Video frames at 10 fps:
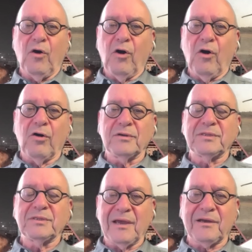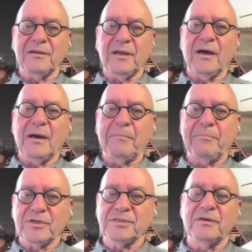or taken
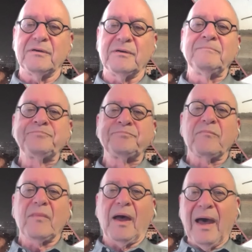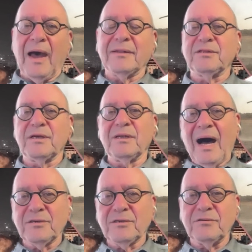prisoner. And in
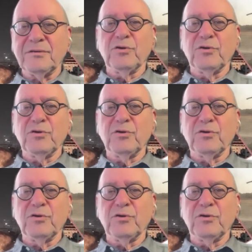other